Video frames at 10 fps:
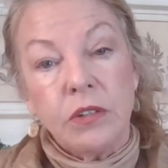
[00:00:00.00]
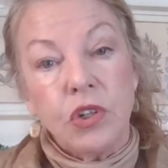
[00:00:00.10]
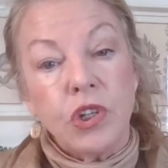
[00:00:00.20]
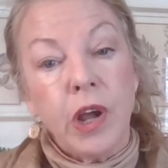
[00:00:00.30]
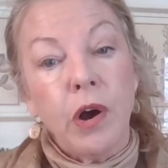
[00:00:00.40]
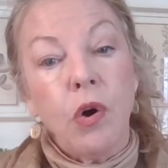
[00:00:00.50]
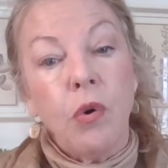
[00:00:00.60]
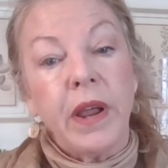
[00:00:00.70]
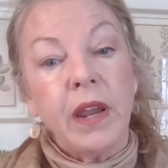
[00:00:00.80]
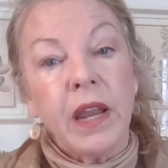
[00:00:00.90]

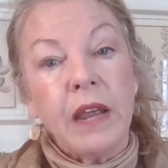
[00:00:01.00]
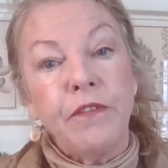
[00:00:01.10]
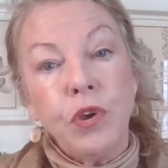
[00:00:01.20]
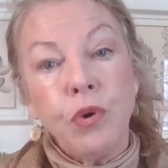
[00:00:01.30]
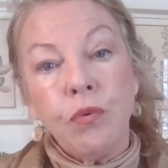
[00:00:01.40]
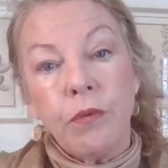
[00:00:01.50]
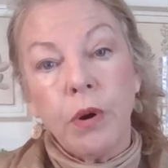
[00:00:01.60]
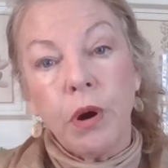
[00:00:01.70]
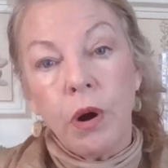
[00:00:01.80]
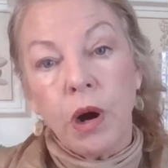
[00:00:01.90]
So if you
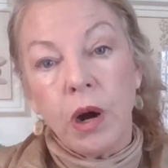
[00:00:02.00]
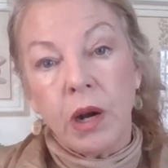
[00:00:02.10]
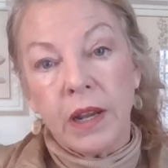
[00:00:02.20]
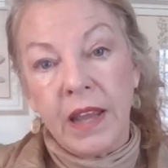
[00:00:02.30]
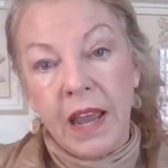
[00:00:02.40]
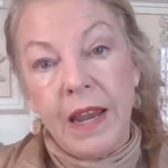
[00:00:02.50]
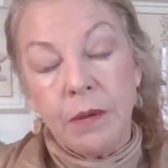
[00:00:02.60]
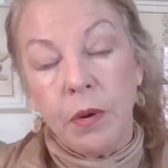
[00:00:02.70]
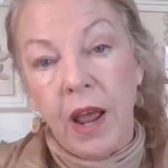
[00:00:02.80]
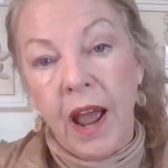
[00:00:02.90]

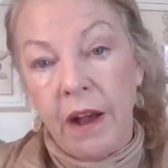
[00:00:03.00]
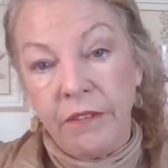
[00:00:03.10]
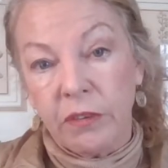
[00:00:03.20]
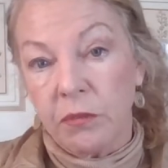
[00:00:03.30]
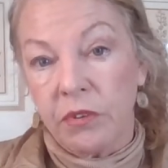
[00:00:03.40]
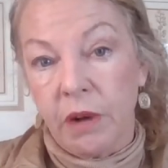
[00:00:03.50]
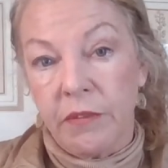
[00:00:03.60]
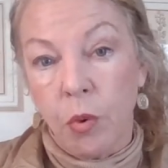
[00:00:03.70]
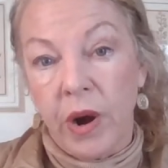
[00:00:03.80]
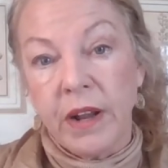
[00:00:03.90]
can have some
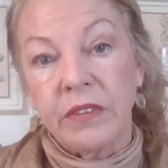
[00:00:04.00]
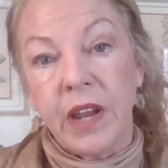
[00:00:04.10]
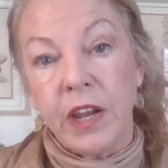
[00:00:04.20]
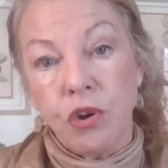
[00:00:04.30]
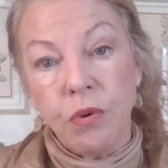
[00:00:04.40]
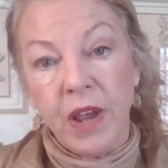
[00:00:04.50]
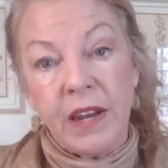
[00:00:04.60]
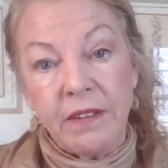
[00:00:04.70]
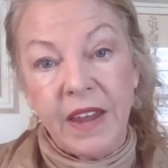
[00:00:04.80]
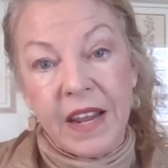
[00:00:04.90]
self-awareness and you
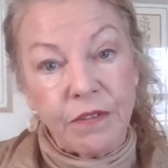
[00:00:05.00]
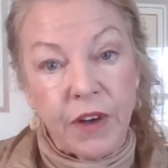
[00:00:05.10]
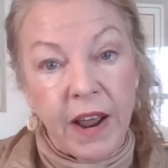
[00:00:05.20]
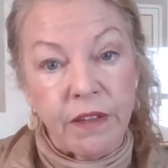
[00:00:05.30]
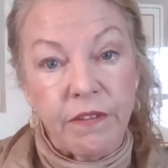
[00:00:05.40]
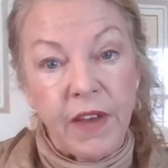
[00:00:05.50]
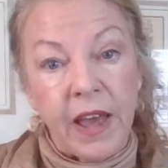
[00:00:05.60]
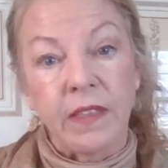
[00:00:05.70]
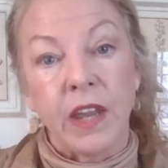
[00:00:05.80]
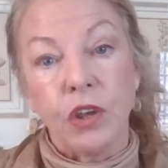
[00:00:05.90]
can identify the
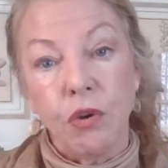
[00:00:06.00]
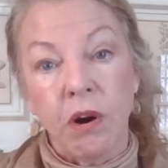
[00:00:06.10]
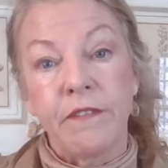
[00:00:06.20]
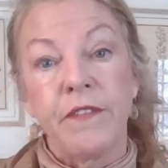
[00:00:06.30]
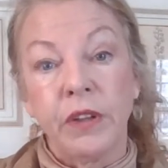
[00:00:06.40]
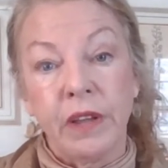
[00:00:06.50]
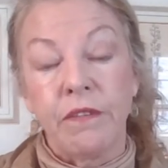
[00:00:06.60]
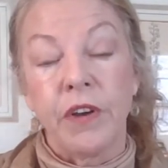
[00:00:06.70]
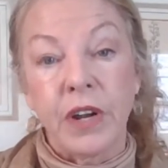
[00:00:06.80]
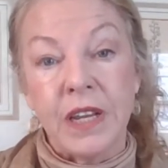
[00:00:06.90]
fact that you are feeling
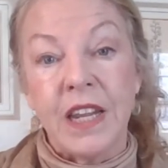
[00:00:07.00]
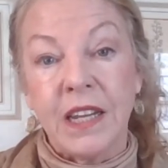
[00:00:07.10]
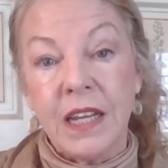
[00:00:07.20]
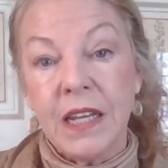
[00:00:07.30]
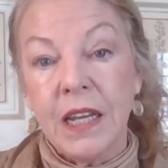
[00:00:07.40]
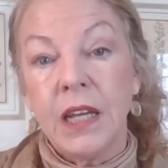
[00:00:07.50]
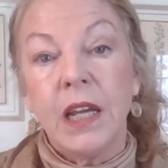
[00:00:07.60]
very needy,